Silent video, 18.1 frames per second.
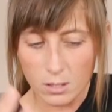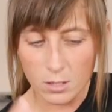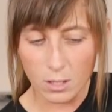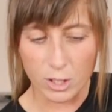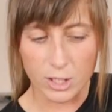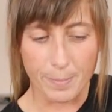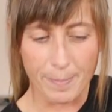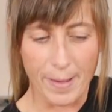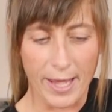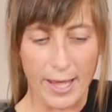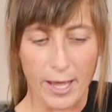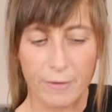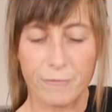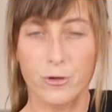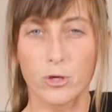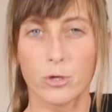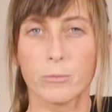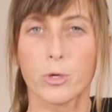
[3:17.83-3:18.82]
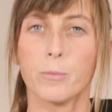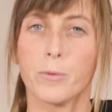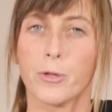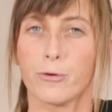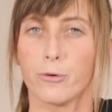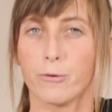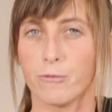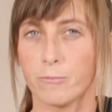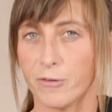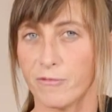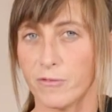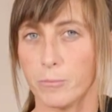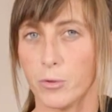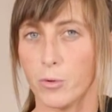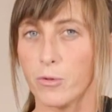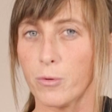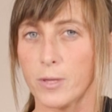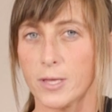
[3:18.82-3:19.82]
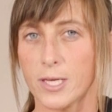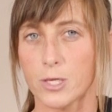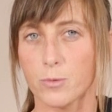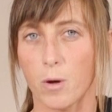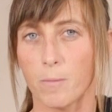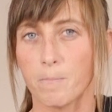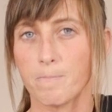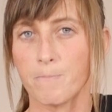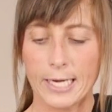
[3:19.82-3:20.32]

Lots of perfume coming through from the vermouth with this one.